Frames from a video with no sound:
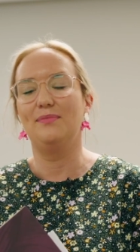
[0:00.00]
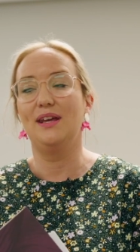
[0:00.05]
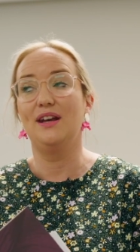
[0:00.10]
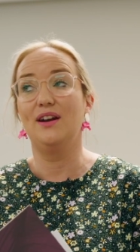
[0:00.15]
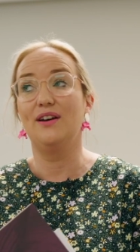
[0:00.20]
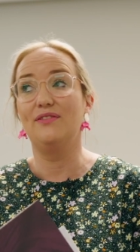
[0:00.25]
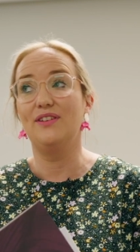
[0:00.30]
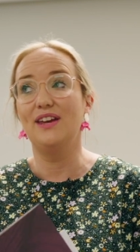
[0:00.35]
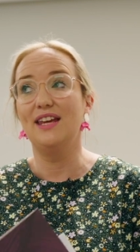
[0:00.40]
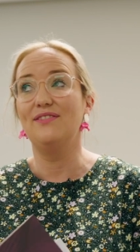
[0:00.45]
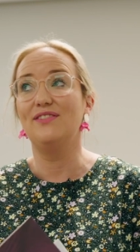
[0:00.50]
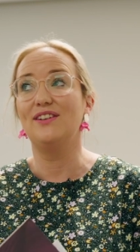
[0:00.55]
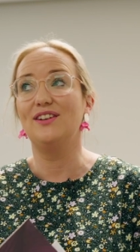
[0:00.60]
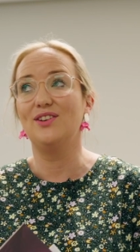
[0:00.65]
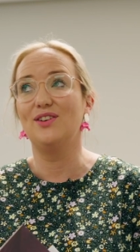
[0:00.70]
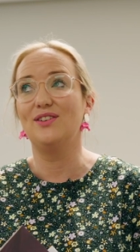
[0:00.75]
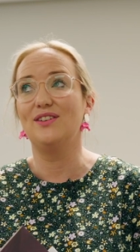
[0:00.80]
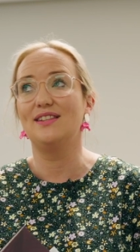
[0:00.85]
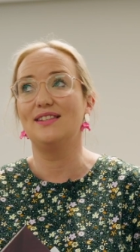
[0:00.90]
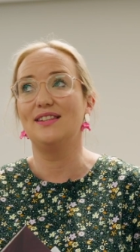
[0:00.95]
and I've even
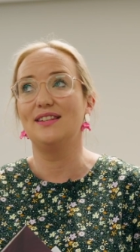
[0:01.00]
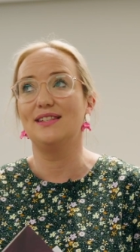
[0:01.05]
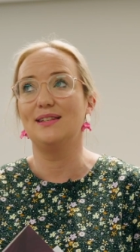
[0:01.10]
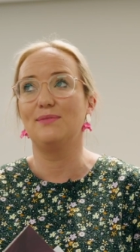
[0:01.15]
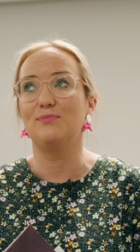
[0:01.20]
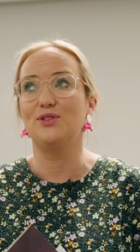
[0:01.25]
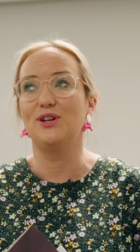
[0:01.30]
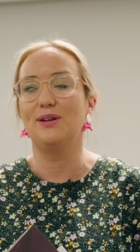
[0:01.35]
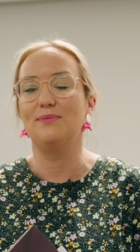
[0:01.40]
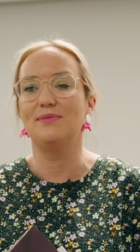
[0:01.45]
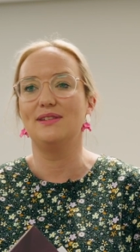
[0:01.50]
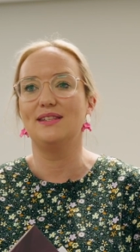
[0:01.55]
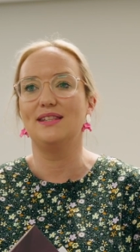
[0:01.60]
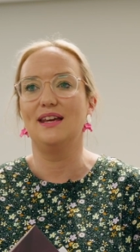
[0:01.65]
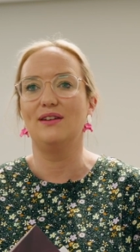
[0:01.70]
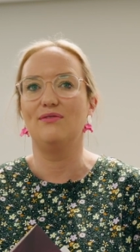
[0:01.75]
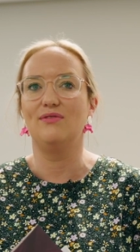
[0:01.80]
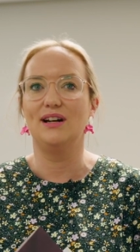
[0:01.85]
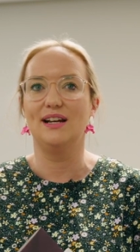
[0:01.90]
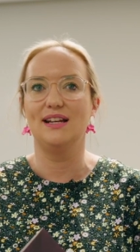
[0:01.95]
noticed that sometimes
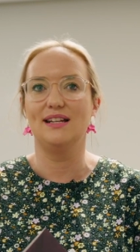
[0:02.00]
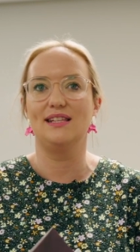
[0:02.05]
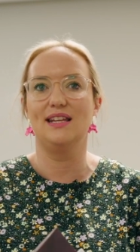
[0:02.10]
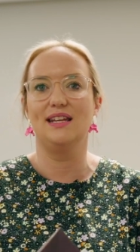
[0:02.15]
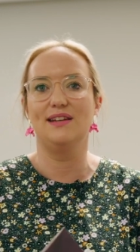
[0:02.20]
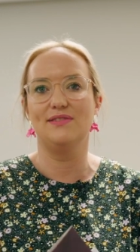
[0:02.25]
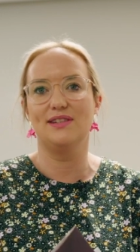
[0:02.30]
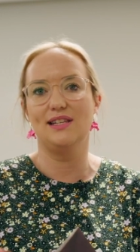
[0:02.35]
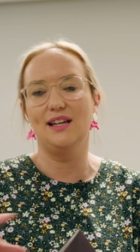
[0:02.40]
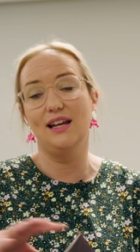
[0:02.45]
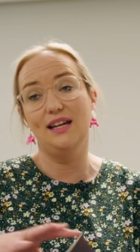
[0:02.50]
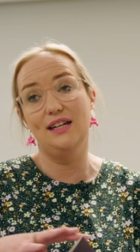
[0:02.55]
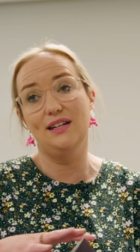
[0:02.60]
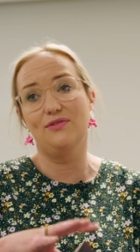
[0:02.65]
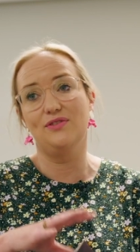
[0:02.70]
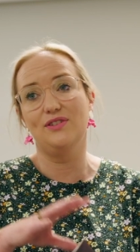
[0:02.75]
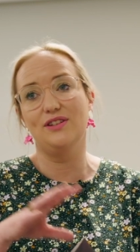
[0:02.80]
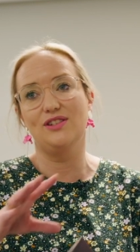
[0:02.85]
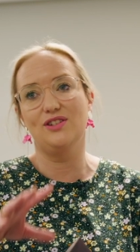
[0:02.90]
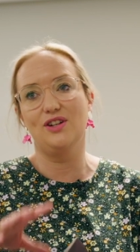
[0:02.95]
they realise they have slightly
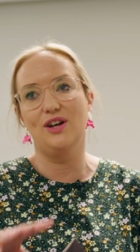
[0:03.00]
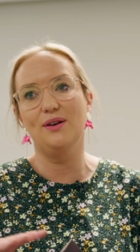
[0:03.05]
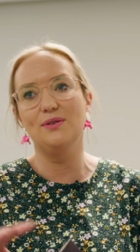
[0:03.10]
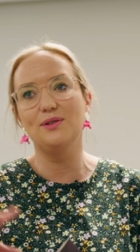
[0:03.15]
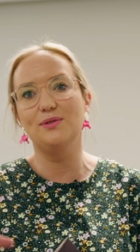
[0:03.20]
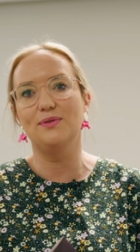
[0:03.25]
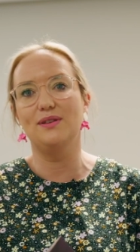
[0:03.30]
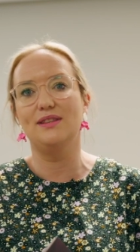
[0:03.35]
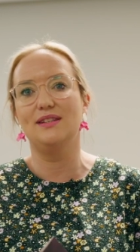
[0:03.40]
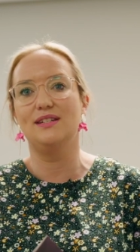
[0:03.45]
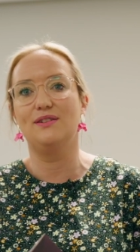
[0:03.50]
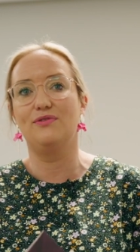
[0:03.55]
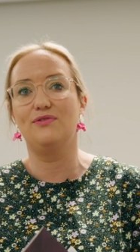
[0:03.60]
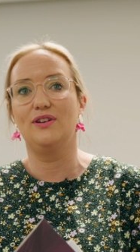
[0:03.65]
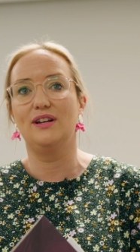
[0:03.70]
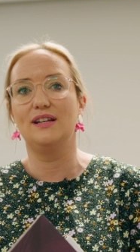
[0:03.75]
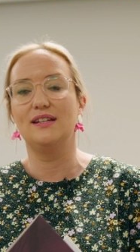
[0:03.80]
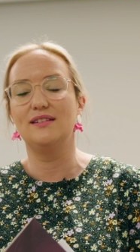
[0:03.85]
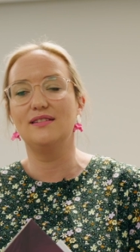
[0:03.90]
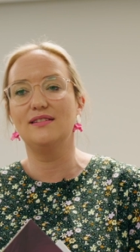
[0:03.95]
different styles with
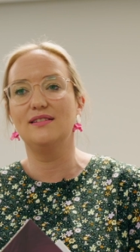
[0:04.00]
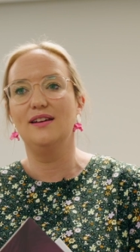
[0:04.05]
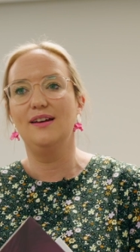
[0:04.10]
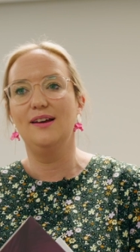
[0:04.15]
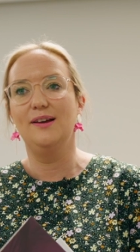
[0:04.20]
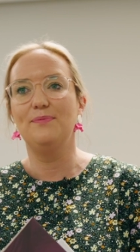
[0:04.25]
different